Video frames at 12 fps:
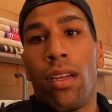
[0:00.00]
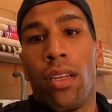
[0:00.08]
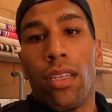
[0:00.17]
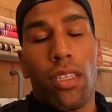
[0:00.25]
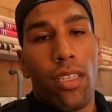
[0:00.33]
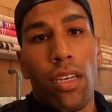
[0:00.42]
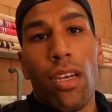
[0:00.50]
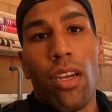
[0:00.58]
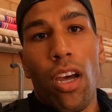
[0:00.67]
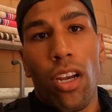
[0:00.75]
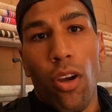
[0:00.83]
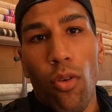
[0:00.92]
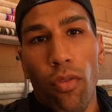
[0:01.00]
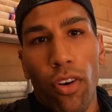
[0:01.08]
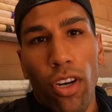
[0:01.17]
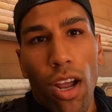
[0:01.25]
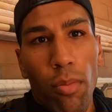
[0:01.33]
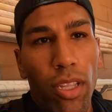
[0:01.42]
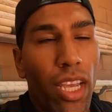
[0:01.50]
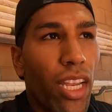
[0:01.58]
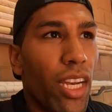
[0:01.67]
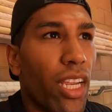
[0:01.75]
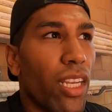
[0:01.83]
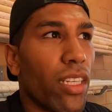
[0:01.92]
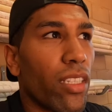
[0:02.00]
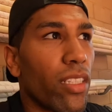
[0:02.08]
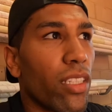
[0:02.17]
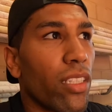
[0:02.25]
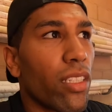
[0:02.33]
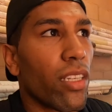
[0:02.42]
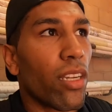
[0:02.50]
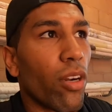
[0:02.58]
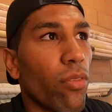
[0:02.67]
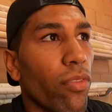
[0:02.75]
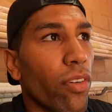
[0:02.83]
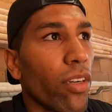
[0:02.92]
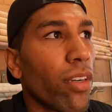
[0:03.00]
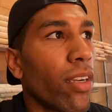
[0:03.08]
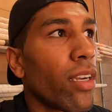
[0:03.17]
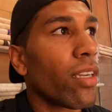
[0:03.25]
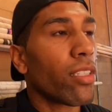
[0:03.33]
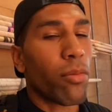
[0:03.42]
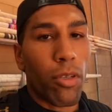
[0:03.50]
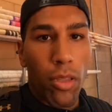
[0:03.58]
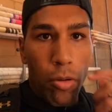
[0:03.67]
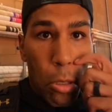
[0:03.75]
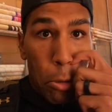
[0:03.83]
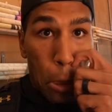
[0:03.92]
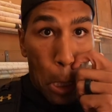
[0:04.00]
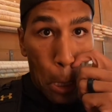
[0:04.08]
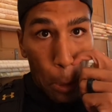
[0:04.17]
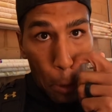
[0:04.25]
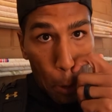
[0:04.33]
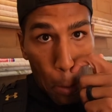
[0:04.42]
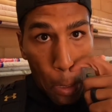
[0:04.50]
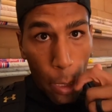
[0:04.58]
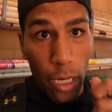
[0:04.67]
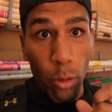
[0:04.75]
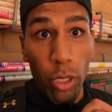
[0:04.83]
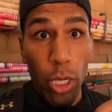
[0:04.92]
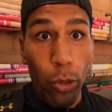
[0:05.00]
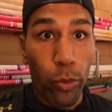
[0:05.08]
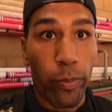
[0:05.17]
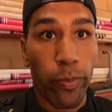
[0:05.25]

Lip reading: just not overcomplicate it and just go for some good throws. So here we go.